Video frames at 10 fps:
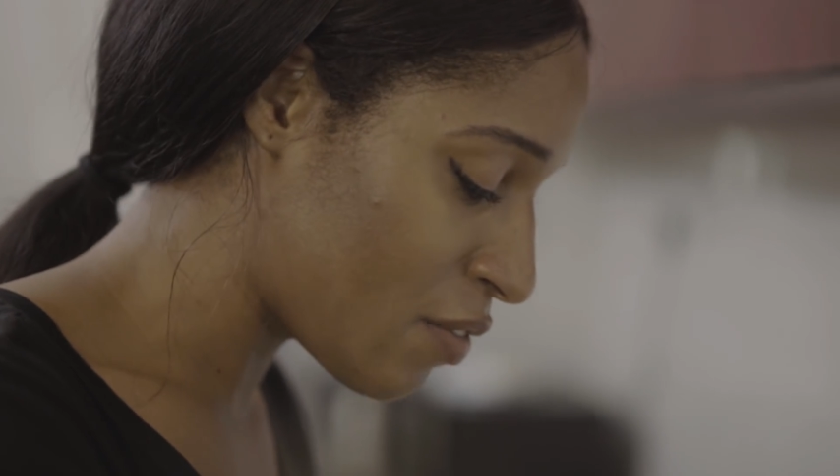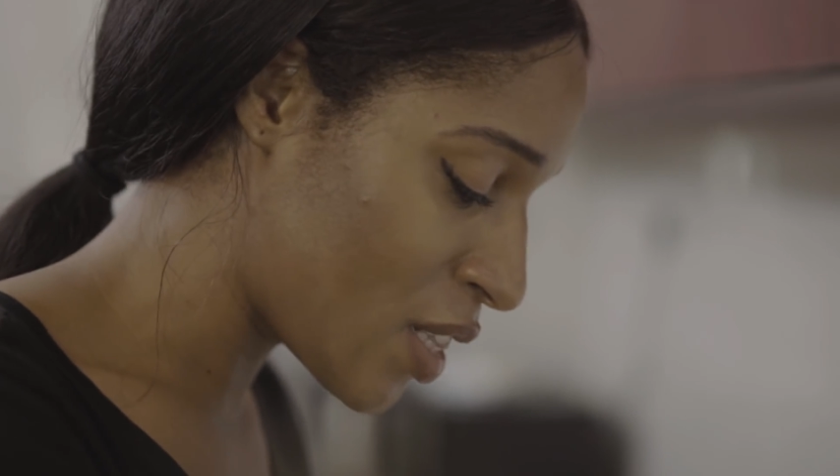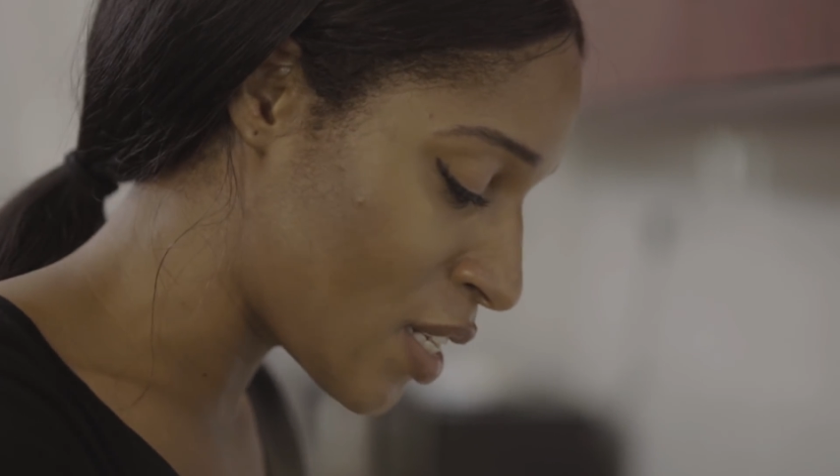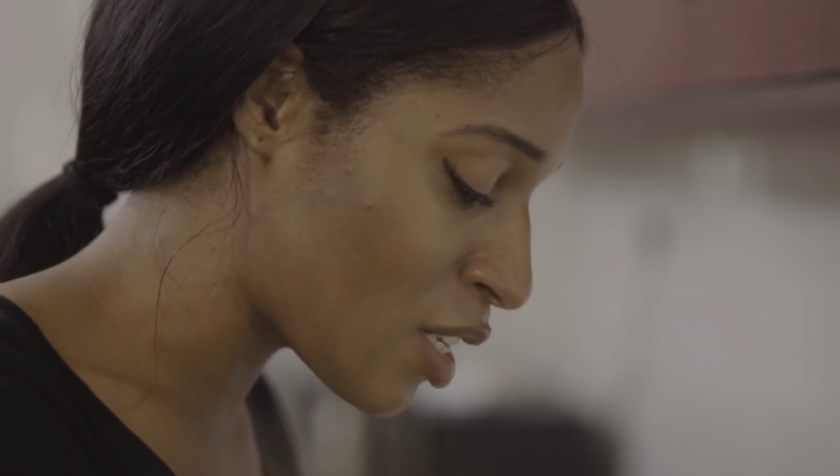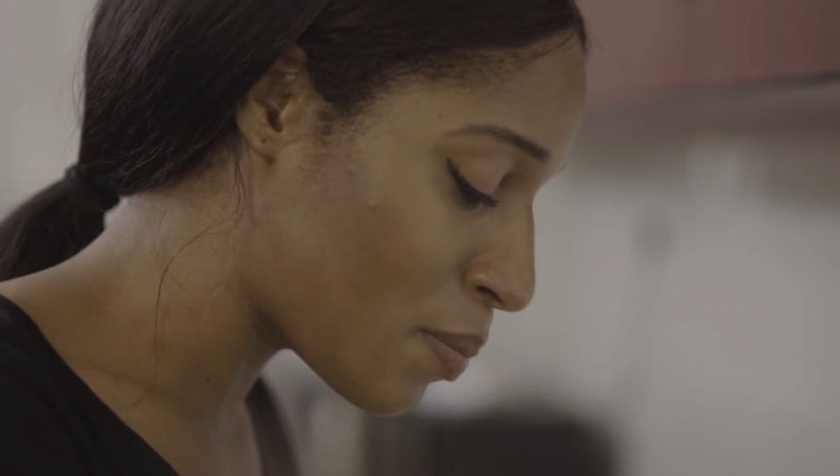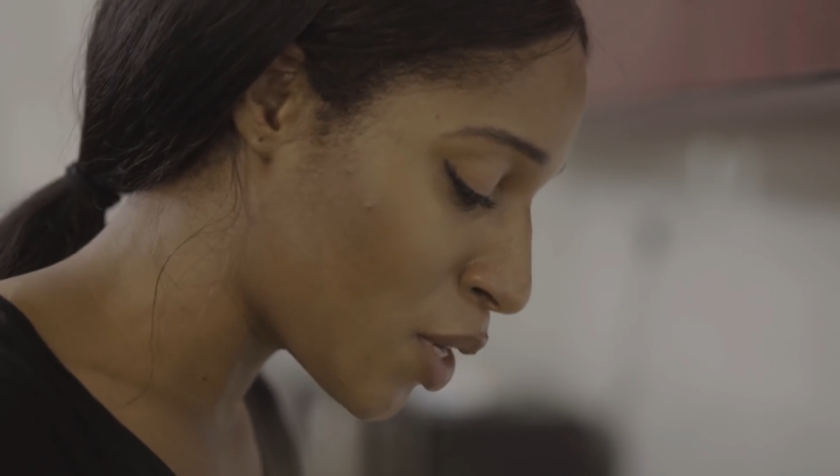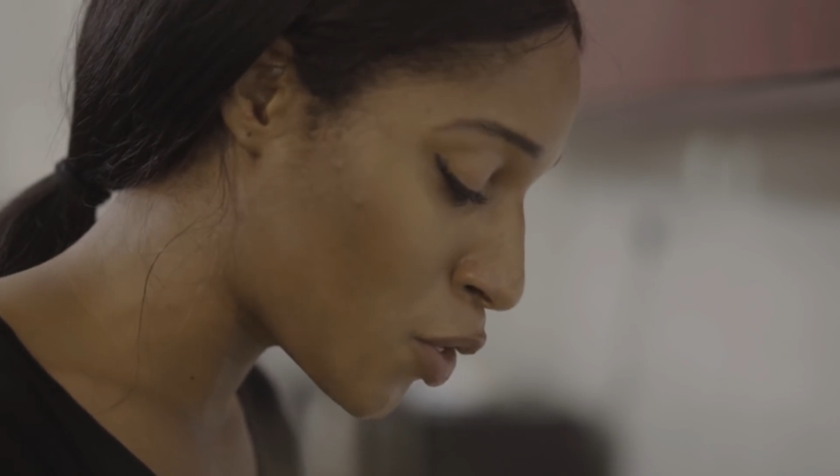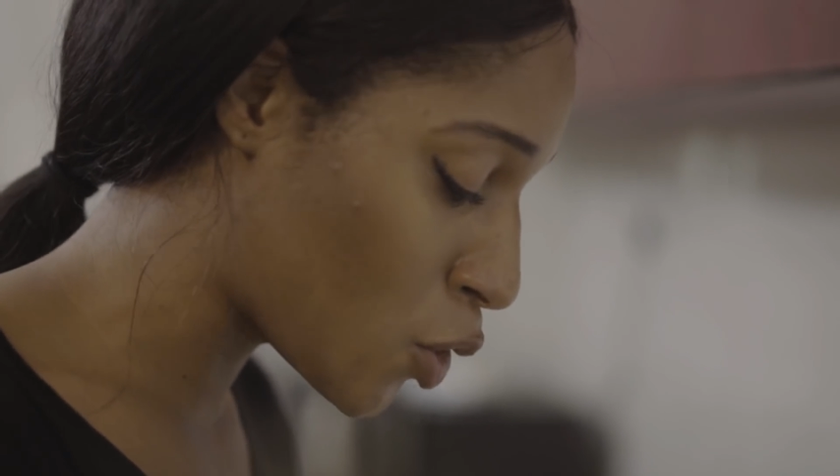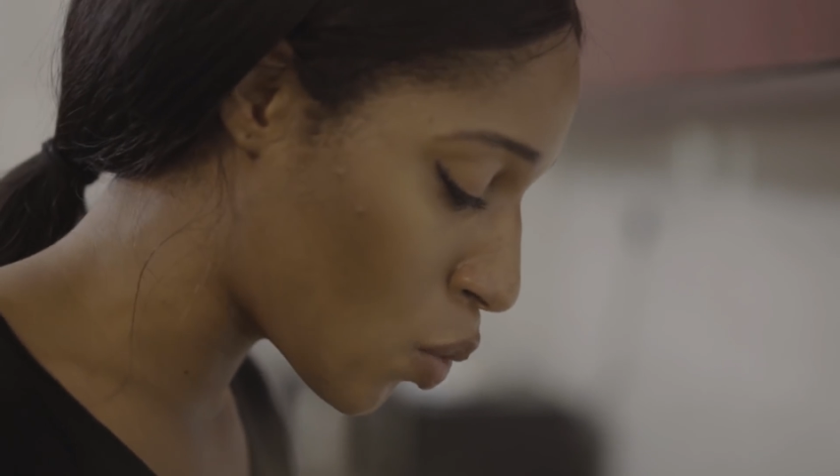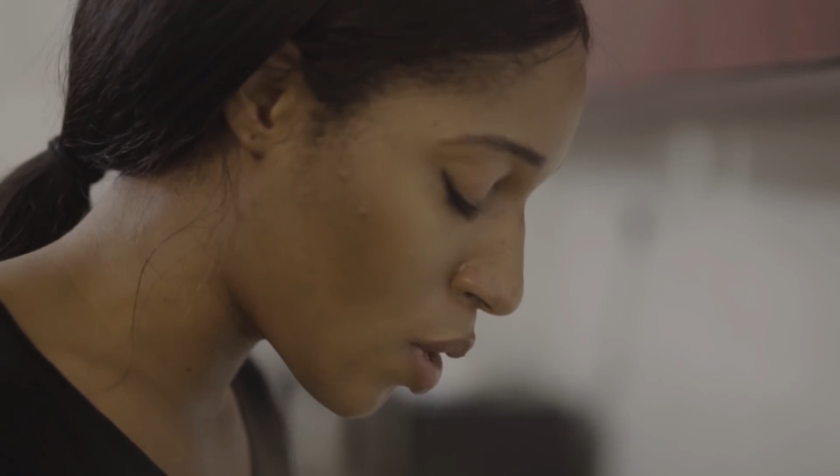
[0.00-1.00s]
everything smell
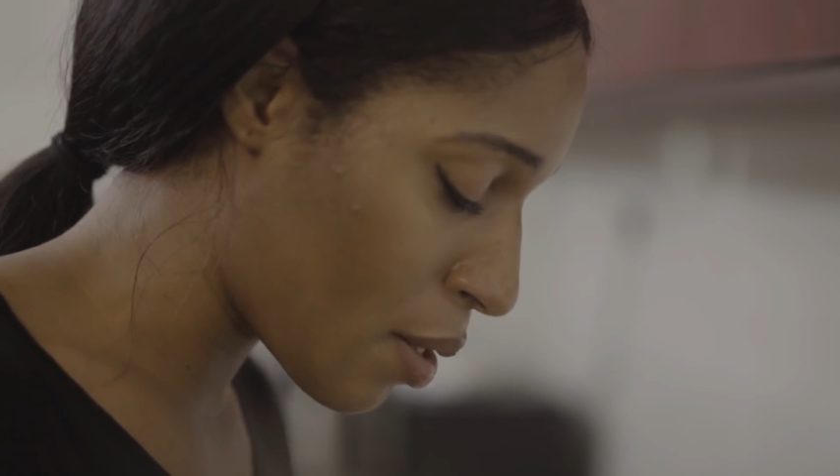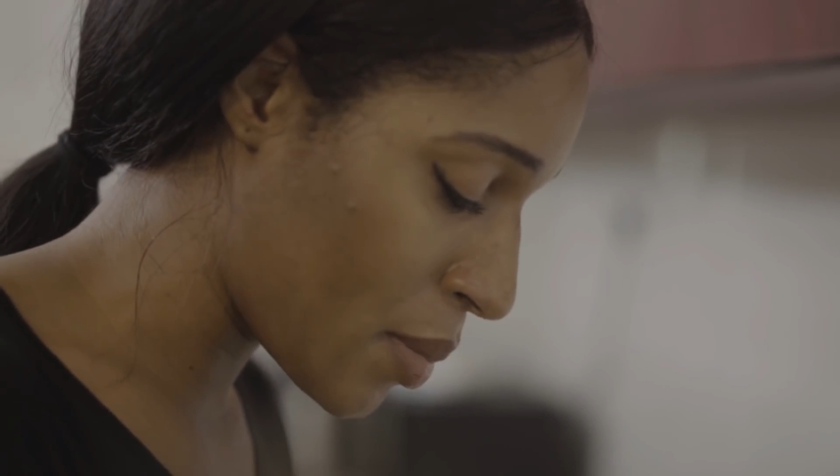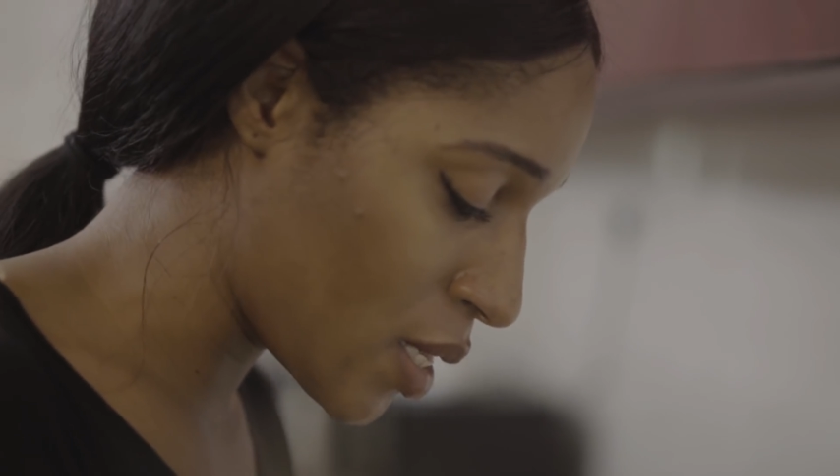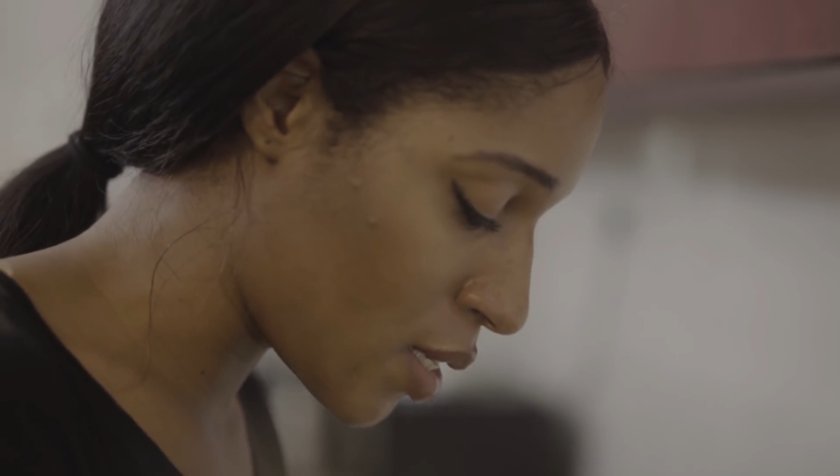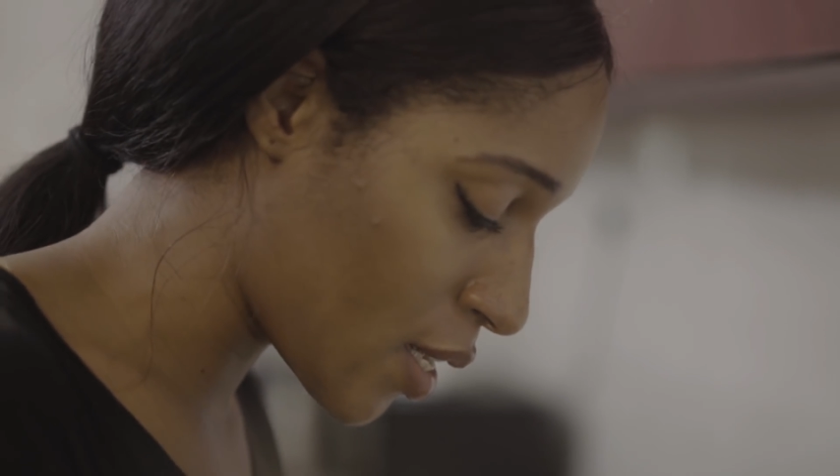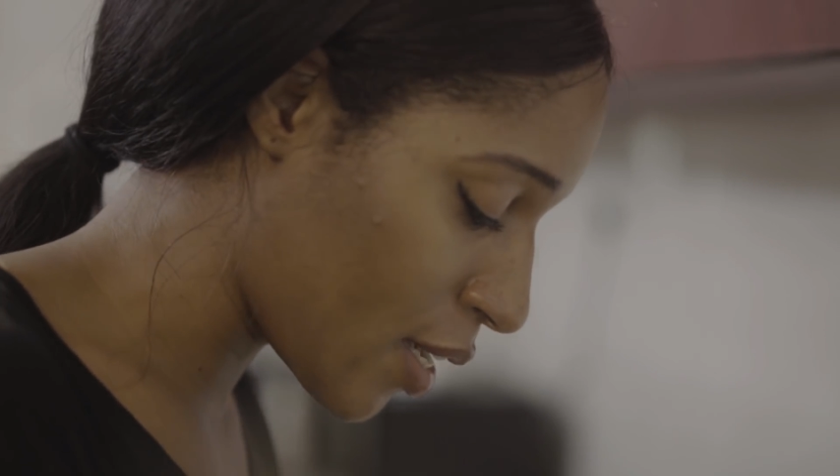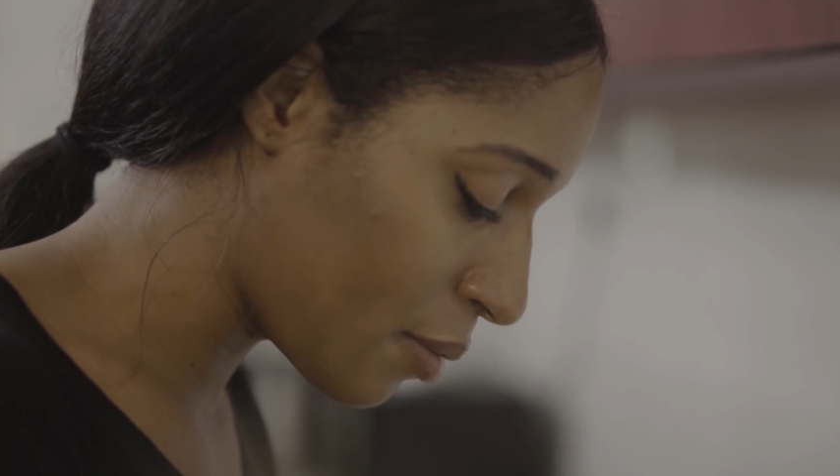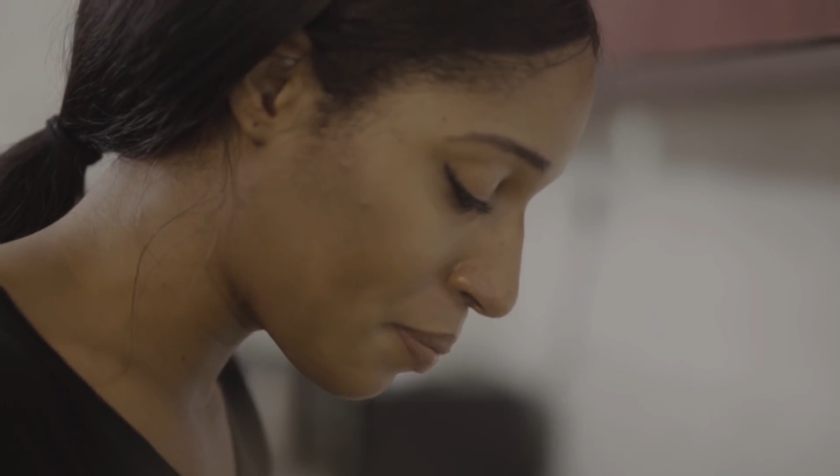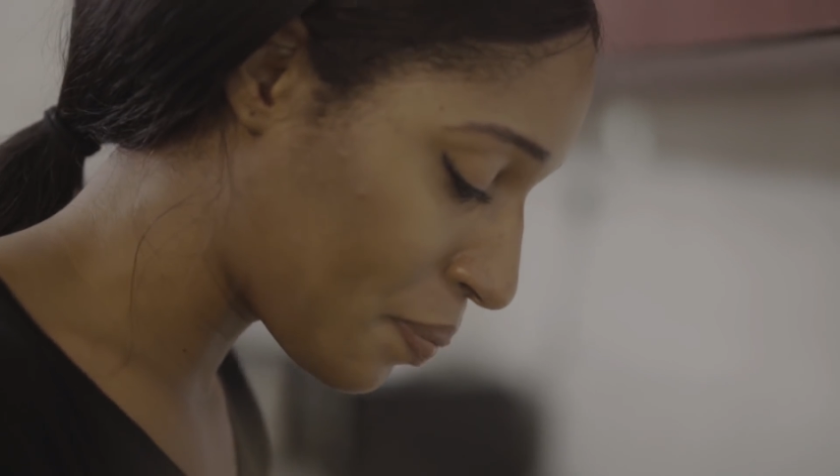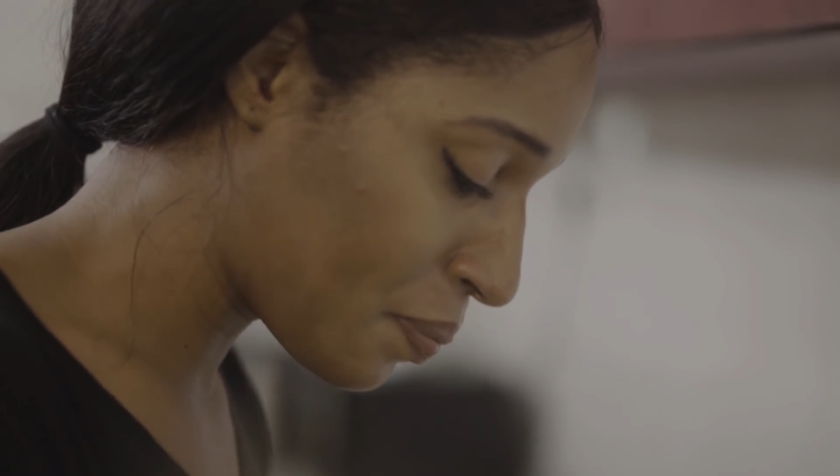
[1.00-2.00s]
so amazing.